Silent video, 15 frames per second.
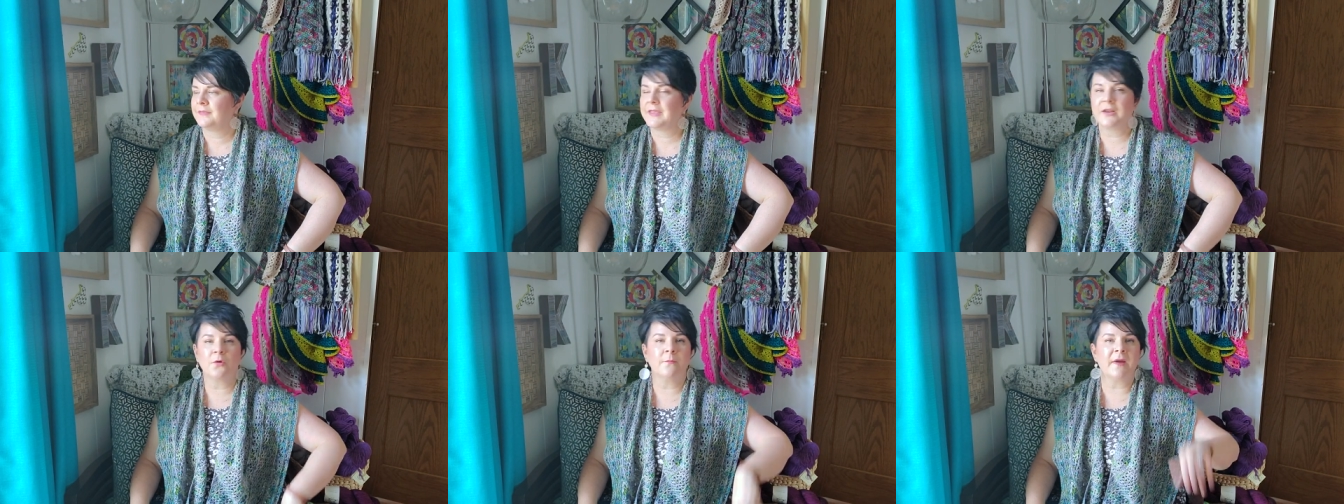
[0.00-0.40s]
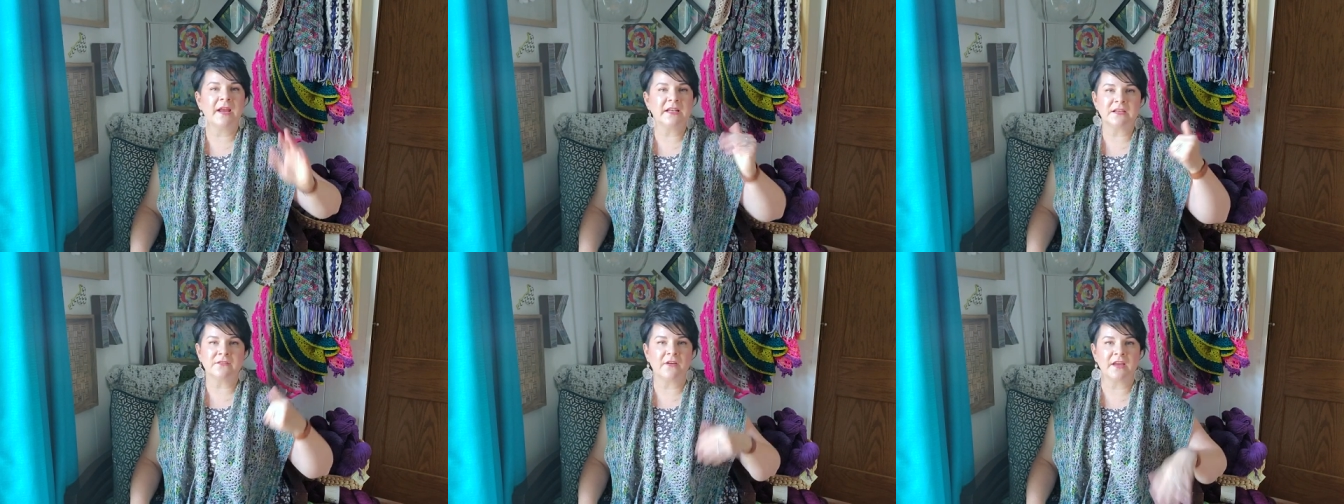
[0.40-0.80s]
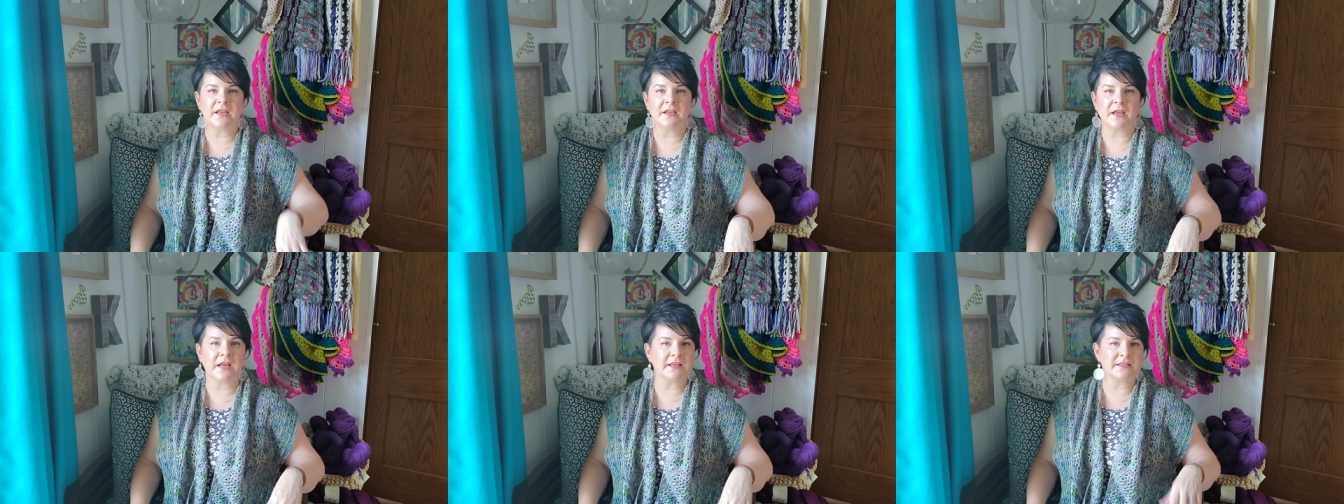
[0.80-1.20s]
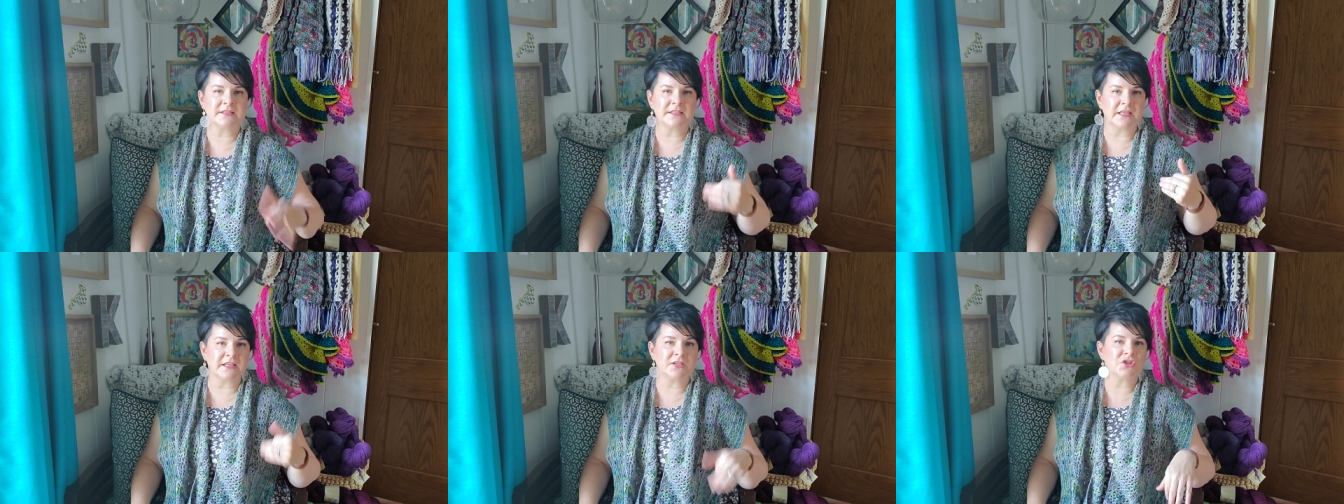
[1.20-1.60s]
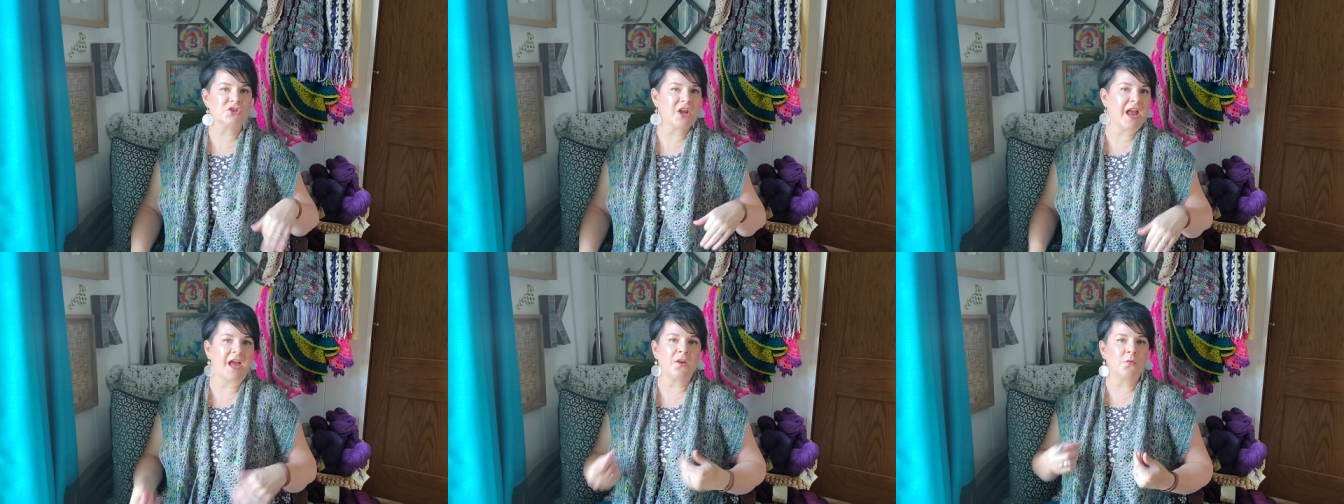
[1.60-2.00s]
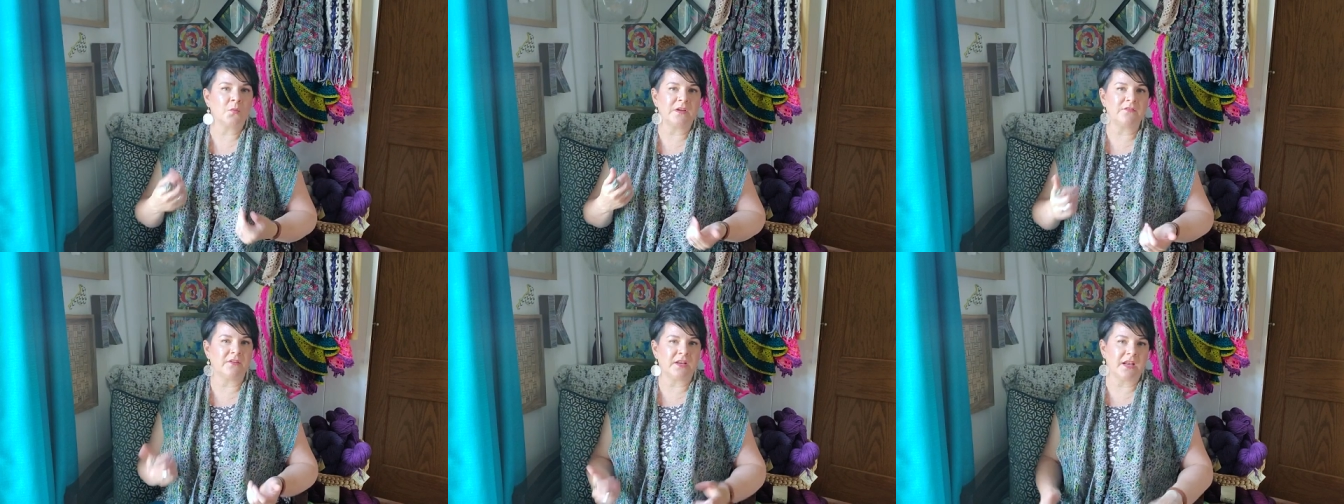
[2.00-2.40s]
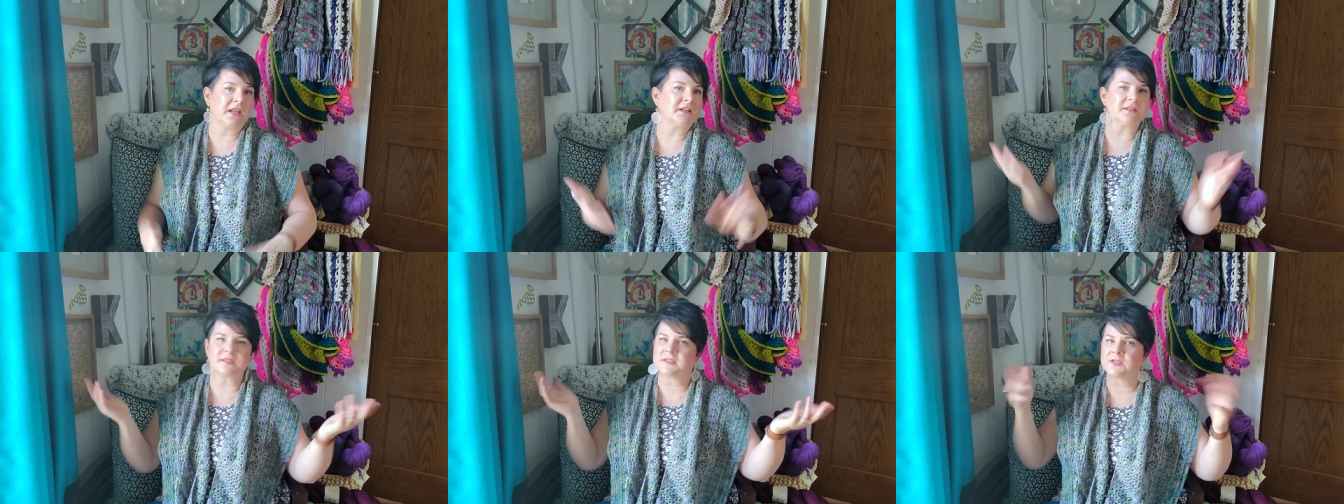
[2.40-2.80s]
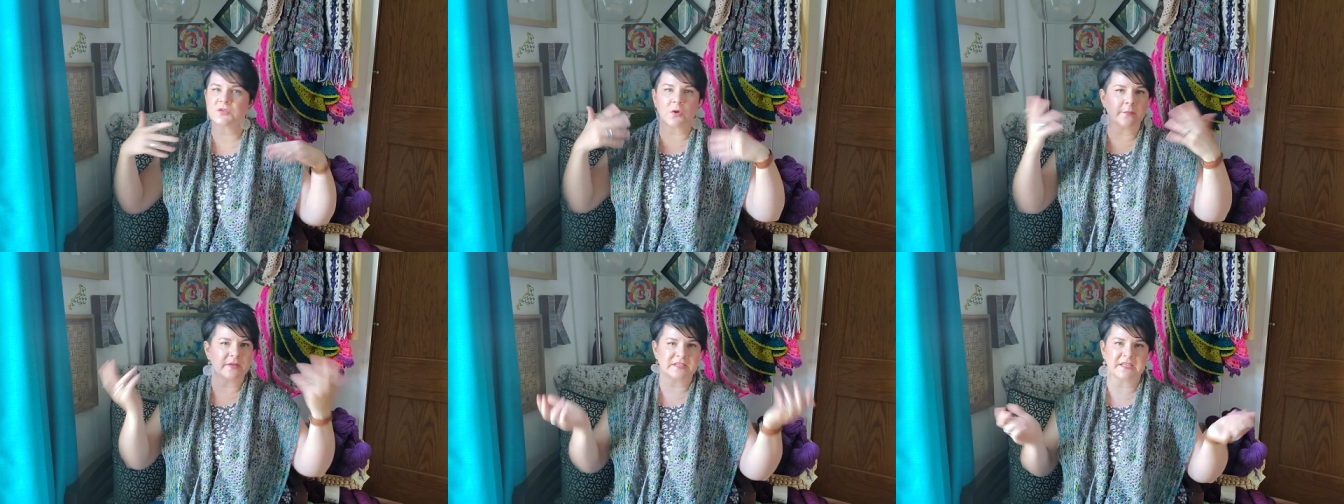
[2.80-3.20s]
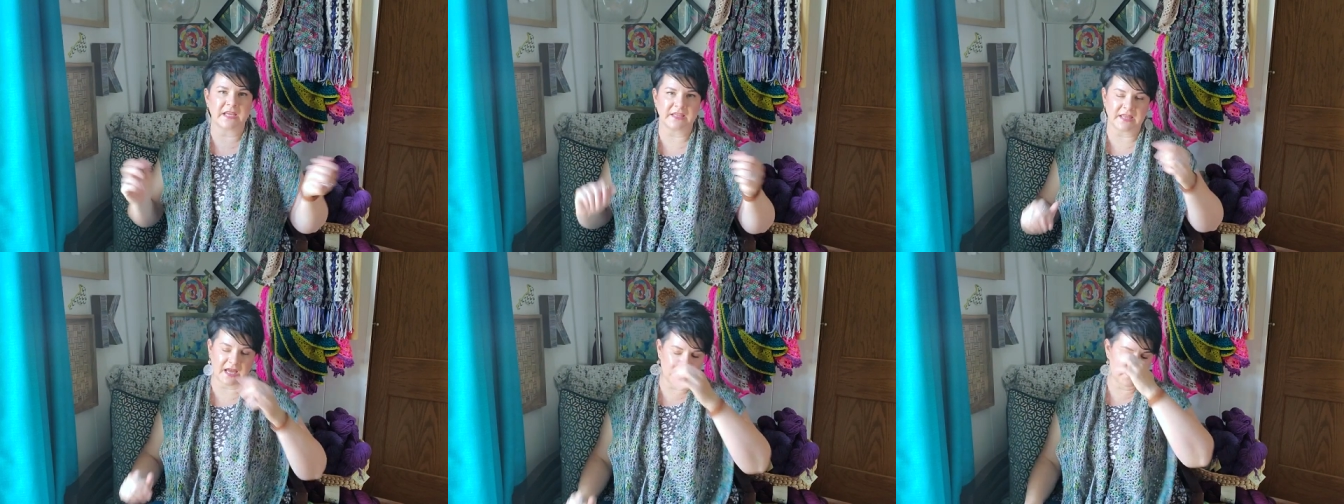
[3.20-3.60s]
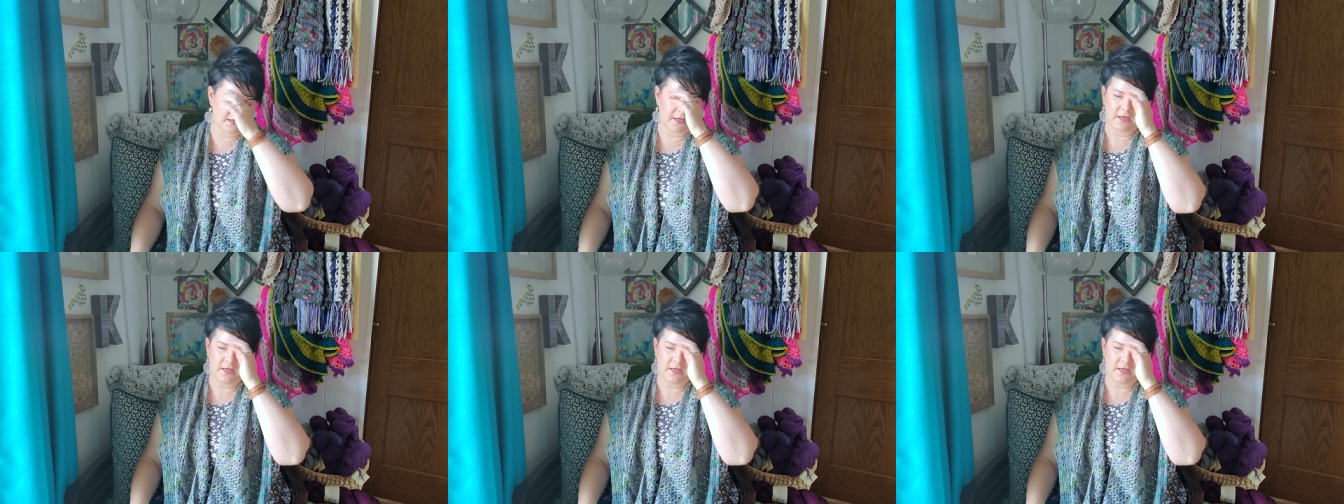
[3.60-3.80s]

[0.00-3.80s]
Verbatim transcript: they don't mind if I, I sit and chat and weave in ends. So I'm going to take that.